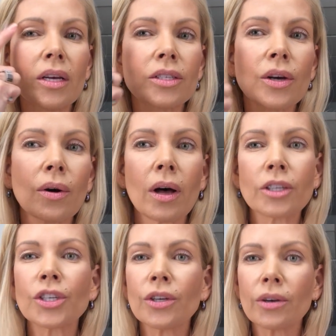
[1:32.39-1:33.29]
So I'll
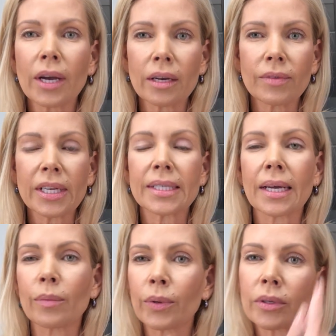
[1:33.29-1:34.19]
show you kind of an
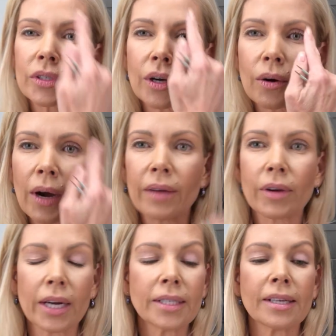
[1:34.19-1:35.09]
example. So I've
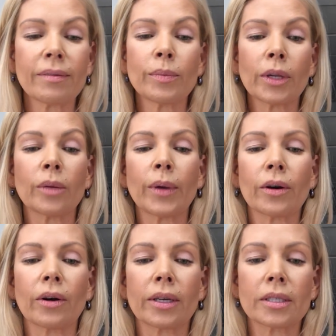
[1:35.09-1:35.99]
got a
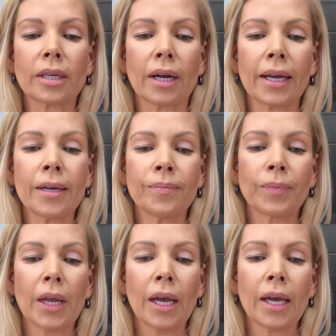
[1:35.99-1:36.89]
7mm on tonight,
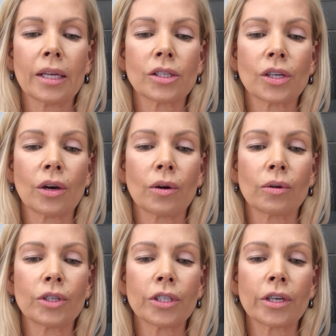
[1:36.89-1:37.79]
and so
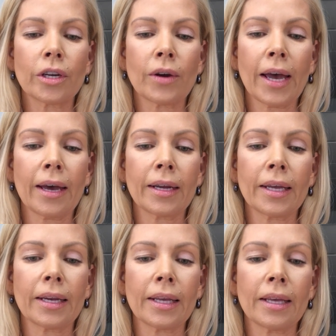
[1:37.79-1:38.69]
just gonna go ahead
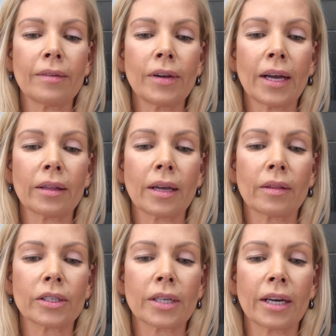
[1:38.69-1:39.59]
and even out the
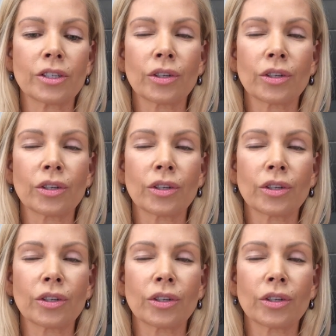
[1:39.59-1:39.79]
other side.